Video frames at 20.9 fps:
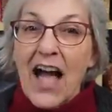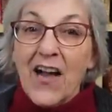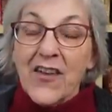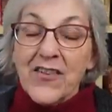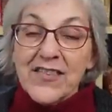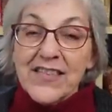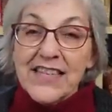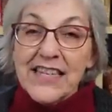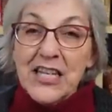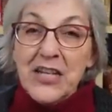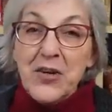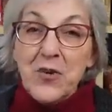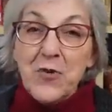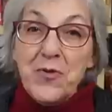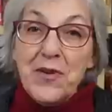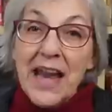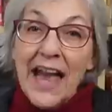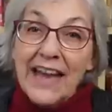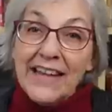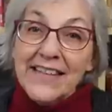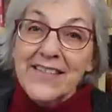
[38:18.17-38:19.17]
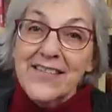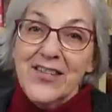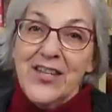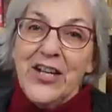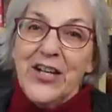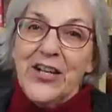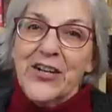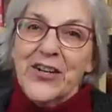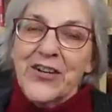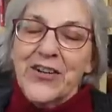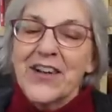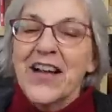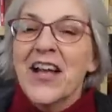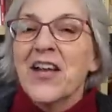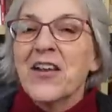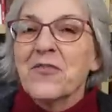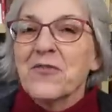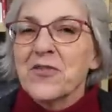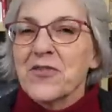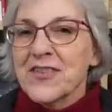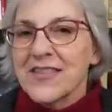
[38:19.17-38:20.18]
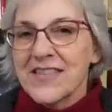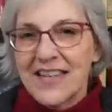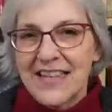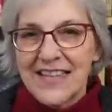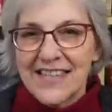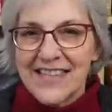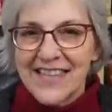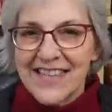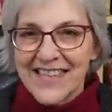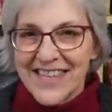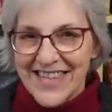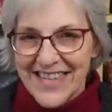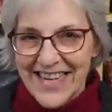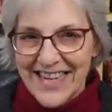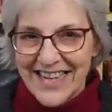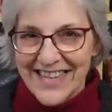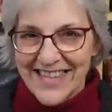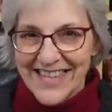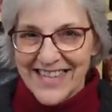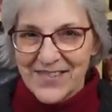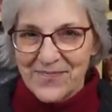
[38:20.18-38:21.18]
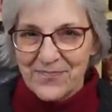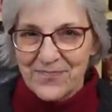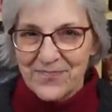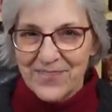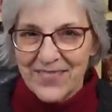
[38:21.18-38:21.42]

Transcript: I'll see you next year for season 6.